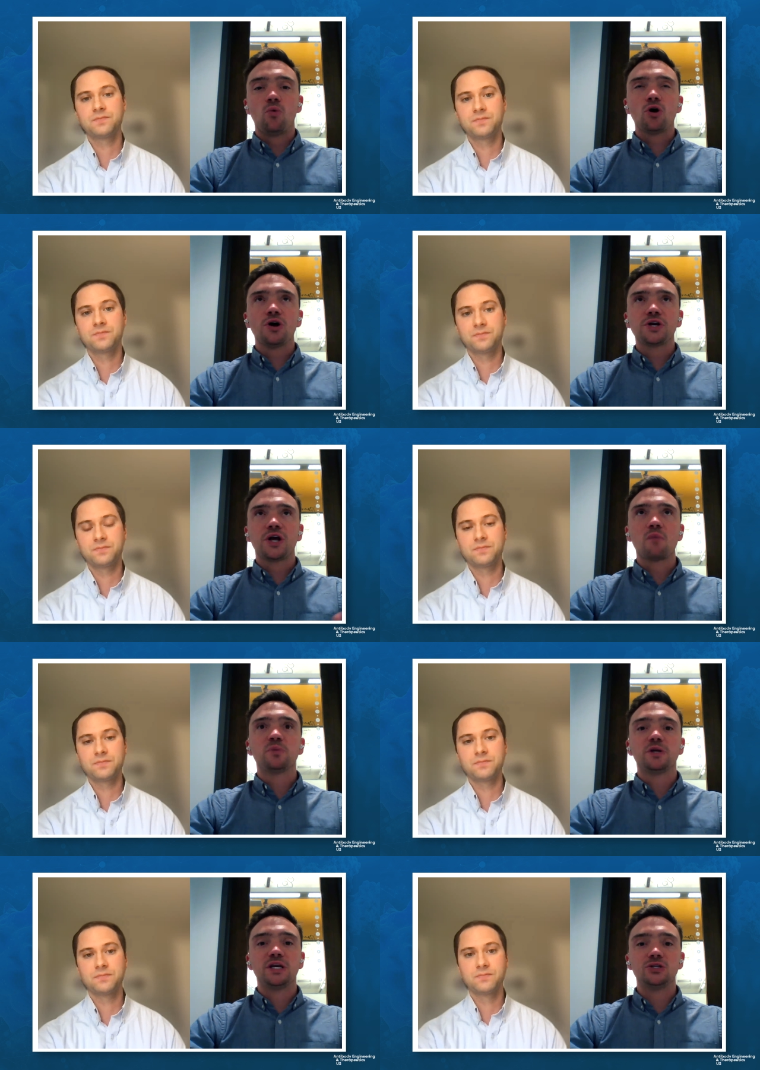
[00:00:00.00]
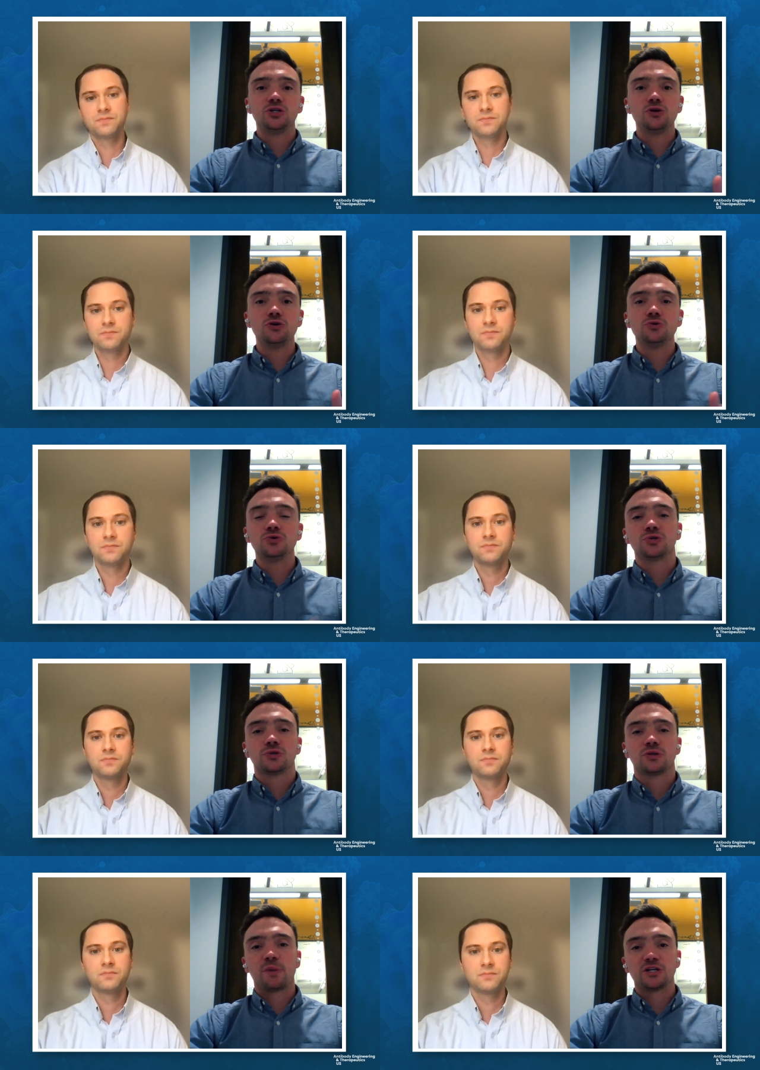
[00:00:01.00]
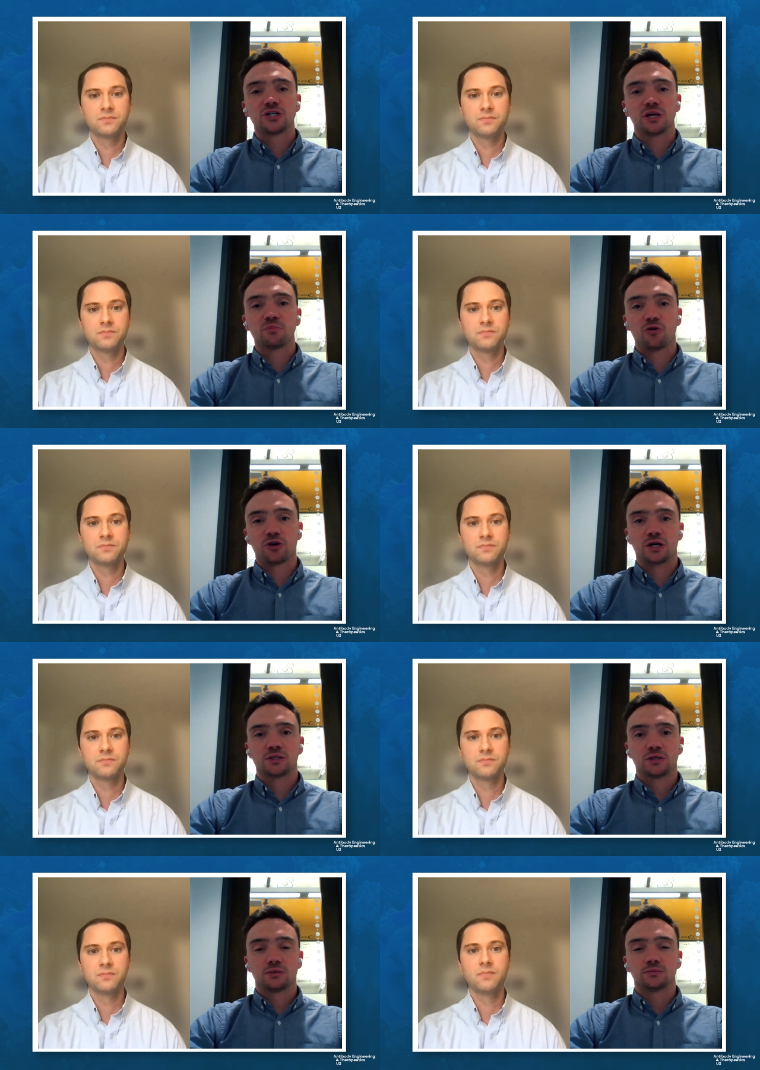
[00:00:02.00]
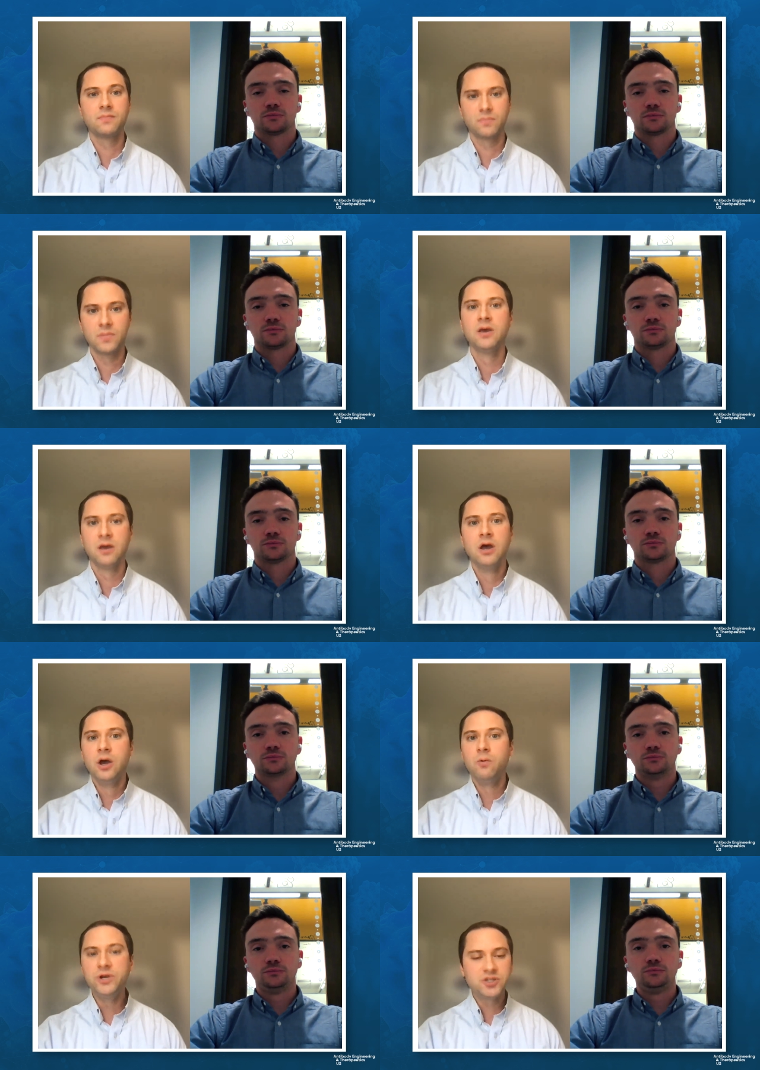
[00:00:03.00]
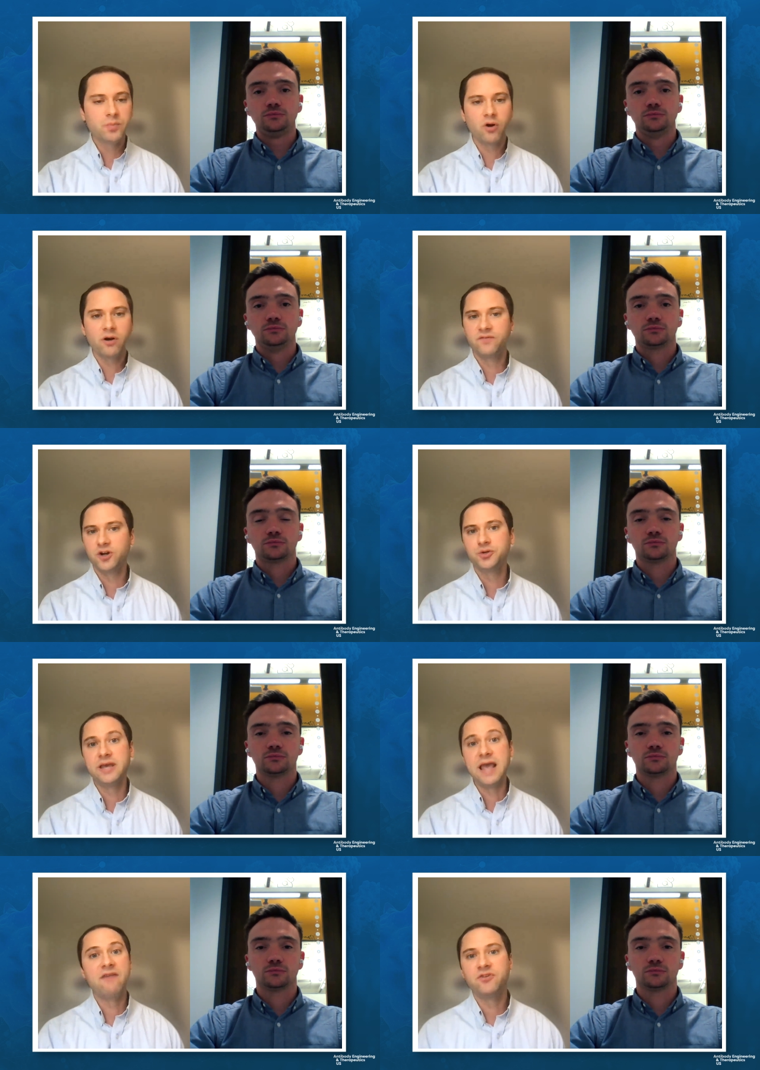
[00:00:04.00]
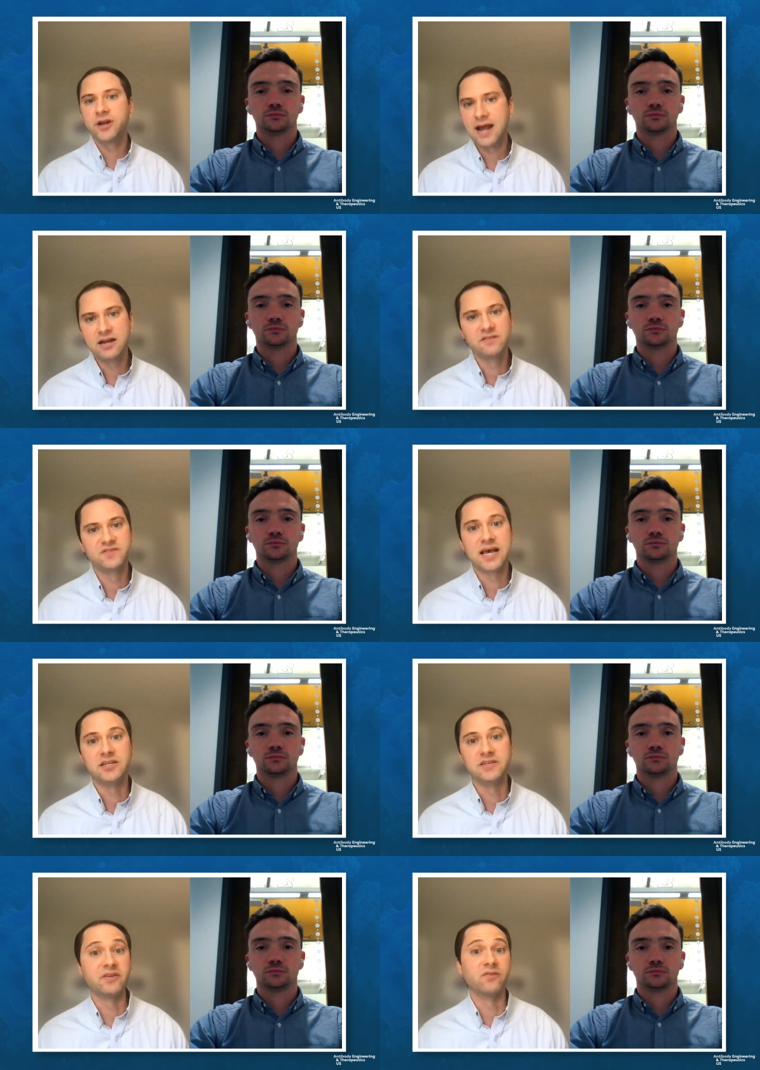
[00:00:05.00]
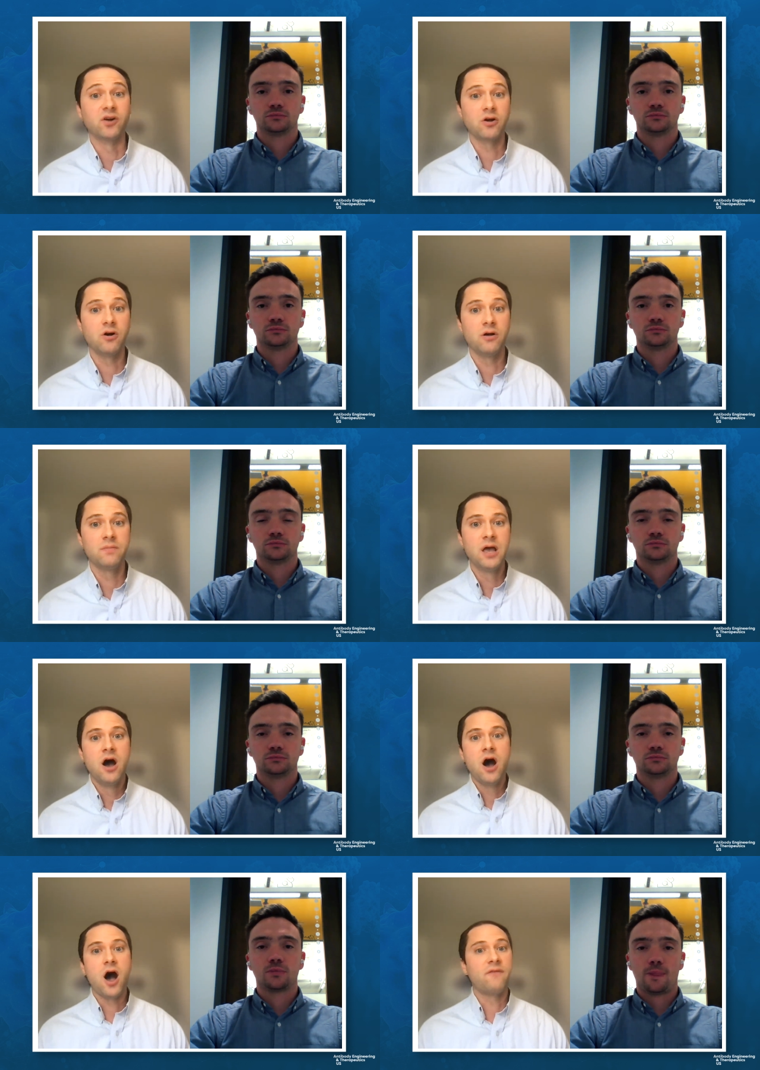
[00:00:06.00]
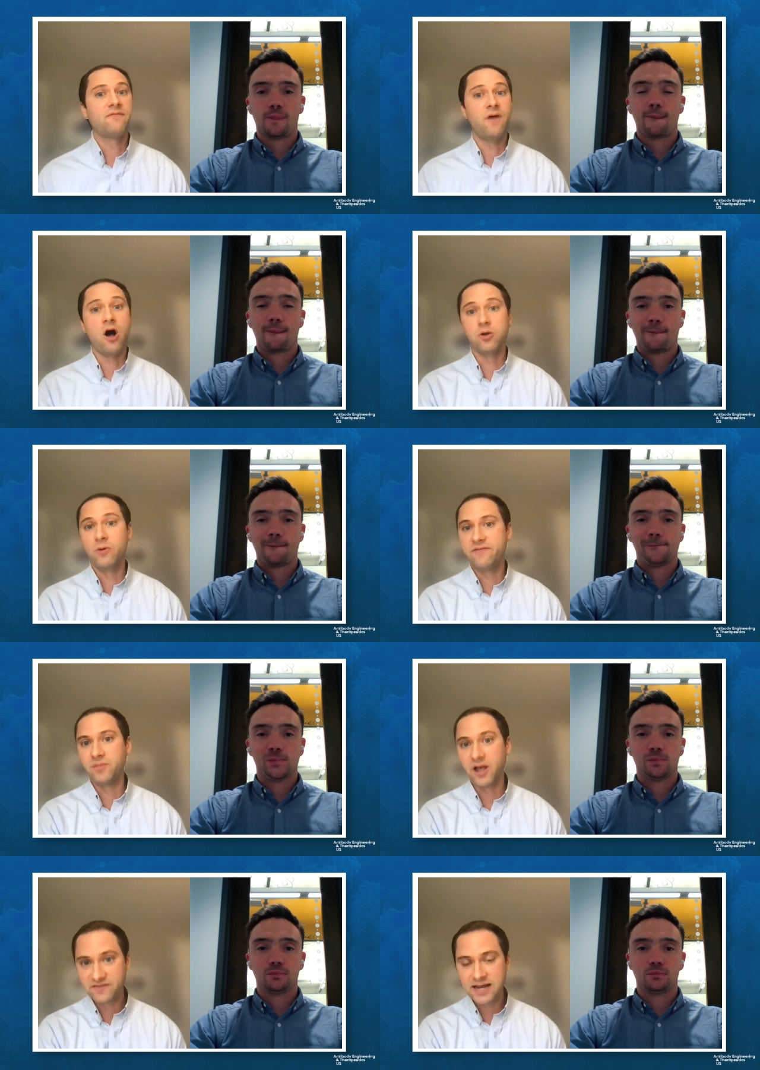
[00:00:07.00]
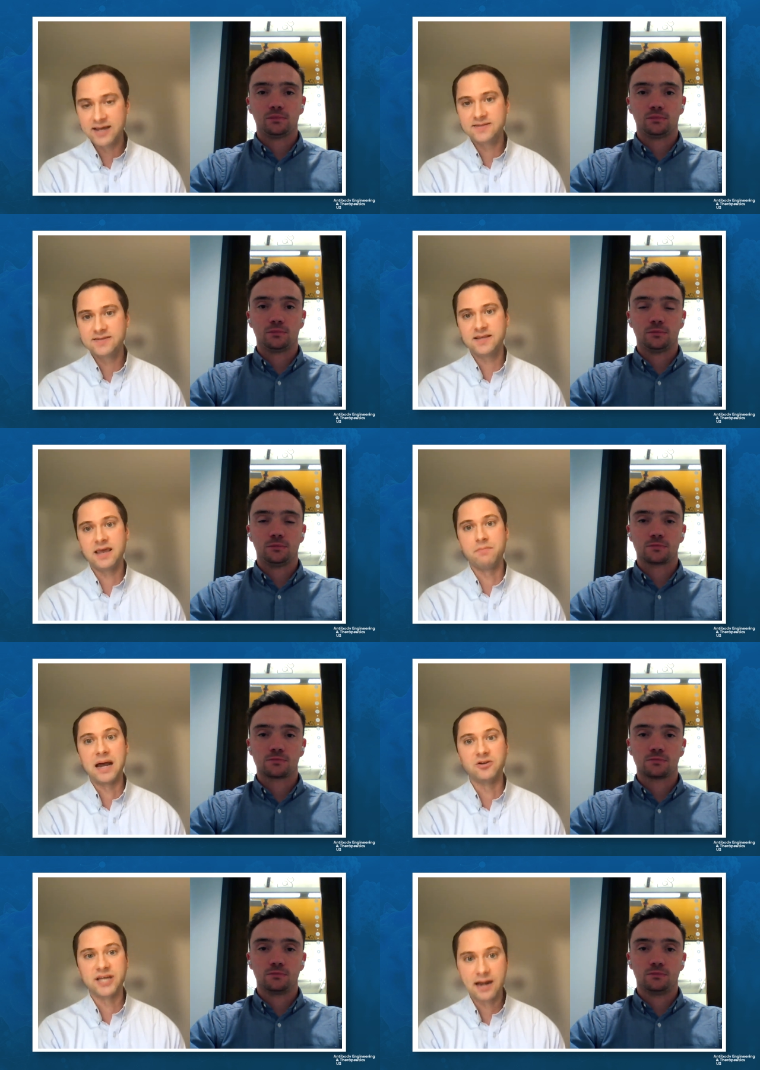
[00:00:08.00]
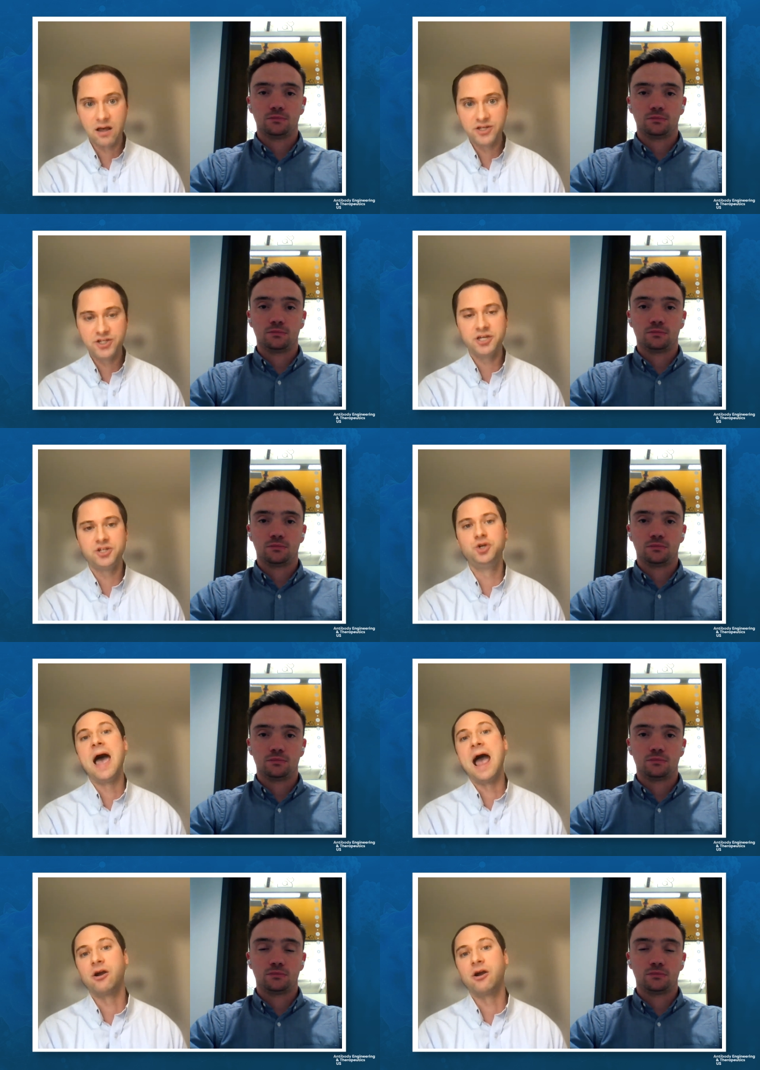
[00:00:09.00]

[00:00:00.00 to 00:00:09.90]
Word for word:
Speaker 1: And what kind of companies use the Benchling product?
Speaker 2: We support virtually every kind of scientific vertical uh, all the way from life science and biotechnology to